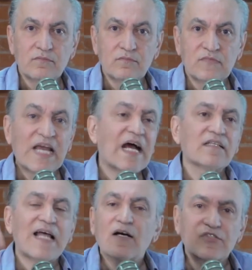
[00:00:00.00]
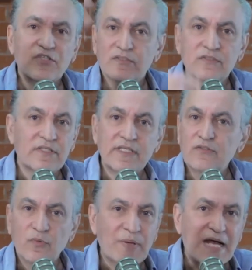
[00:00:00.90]
They allow certain things
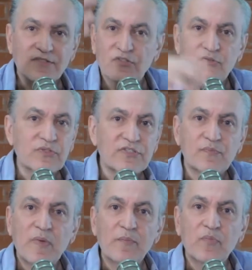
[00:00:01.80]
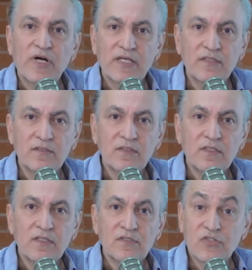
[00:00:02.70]
to pass through this membrane.
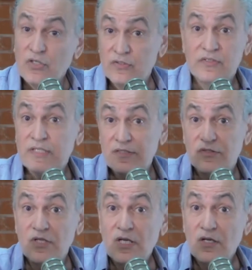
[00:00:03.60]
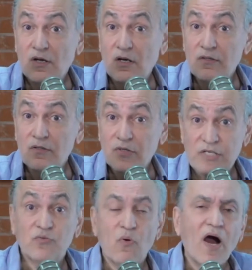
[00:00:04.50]
Certain things
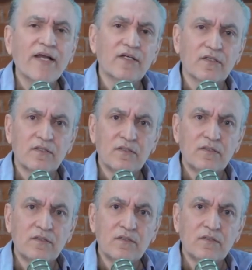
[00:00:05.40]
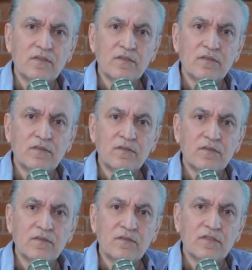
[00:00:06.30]
require
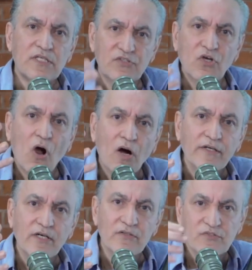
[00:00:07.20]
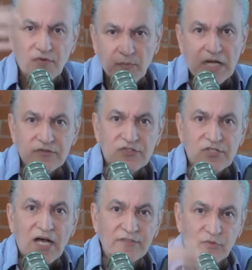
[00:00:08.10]
these cargoes from
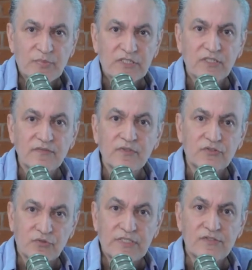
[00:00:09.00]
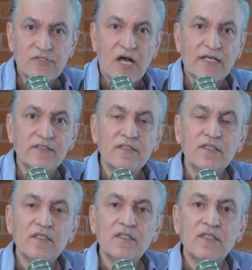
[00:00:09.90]
outside to be delivered to inside,
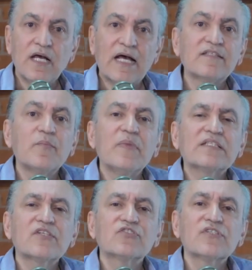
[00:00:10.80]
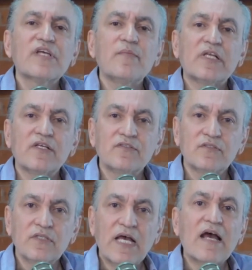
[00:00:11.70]
and the messages emanate
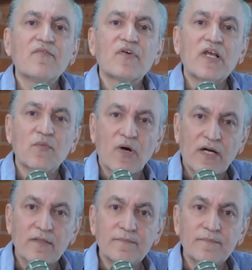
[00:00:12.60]
everywhere.